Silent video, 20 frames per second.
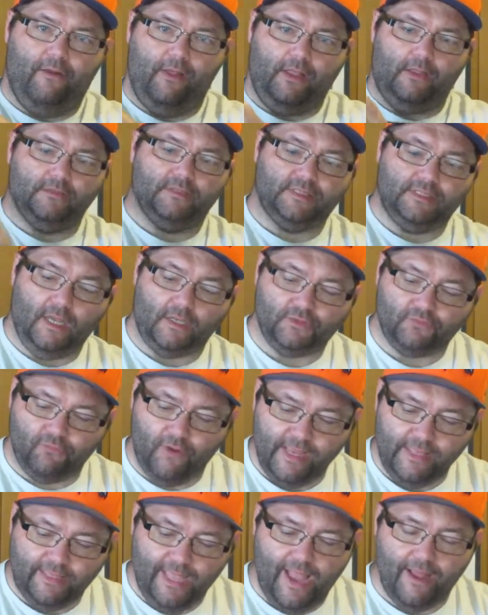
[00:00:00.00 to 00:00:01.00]
It sucks
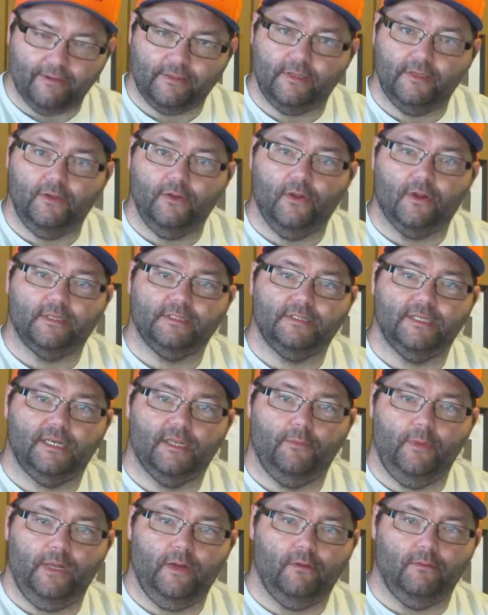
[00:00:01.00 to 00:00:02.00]
right down to New York
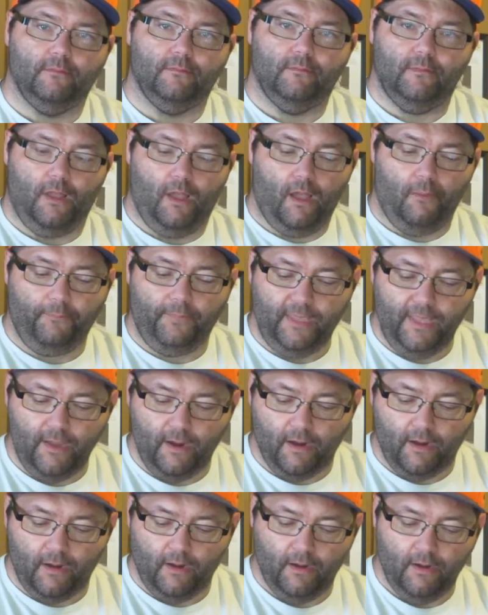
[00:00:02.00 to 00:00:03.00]
City. We don't, up
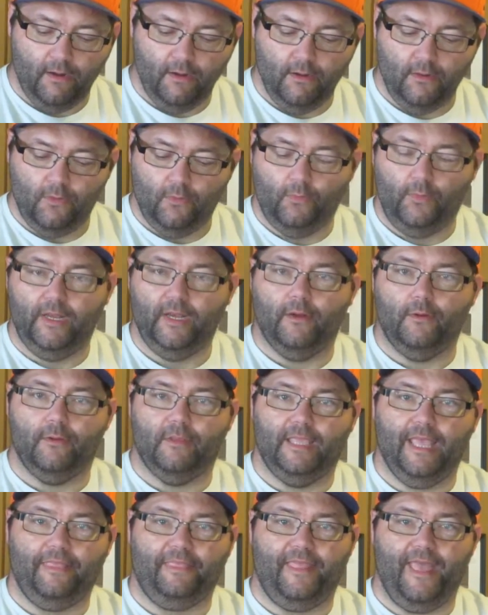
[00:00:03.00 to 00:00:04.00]
here, we
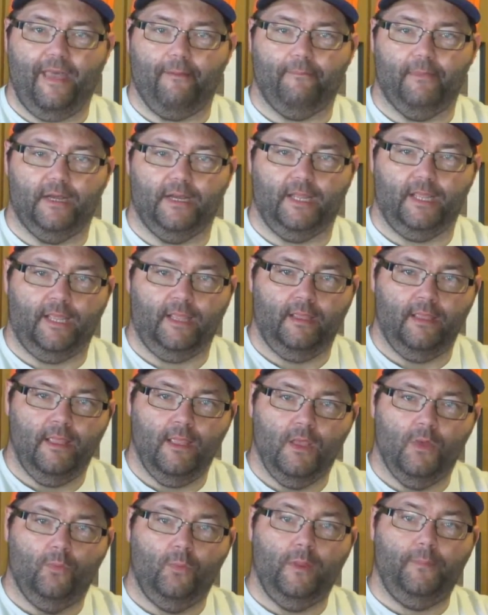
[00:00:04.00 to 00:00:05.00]
don't get that money.
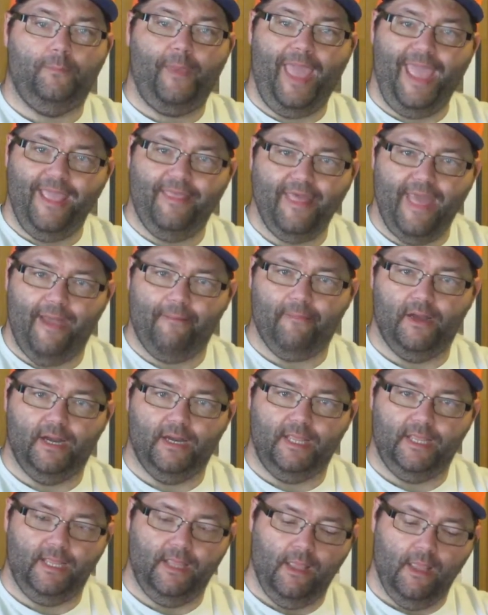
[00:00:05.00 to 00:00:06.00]
We pay that
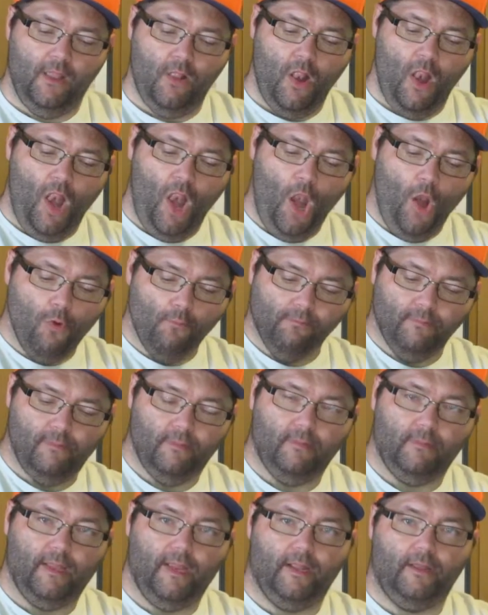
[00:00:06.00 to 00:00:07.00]
money
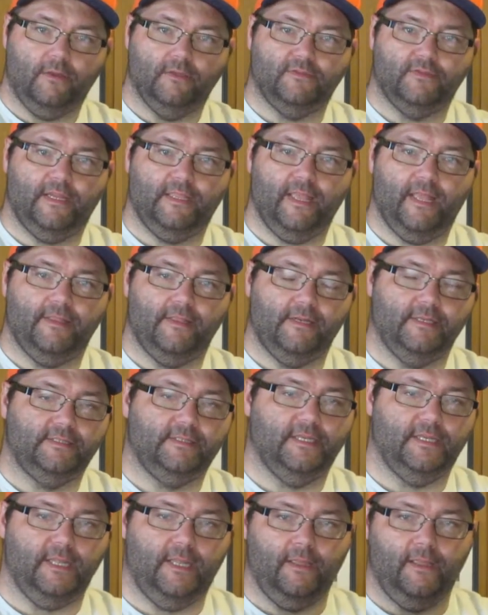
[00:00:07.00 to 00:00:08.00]
and it goes right down to the
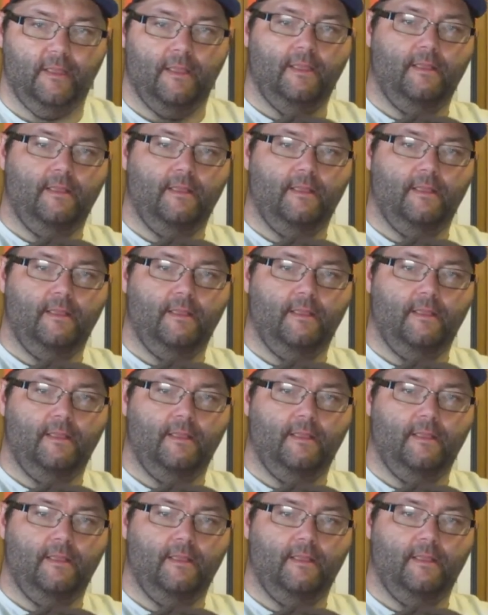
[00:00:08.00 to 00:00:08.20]
city.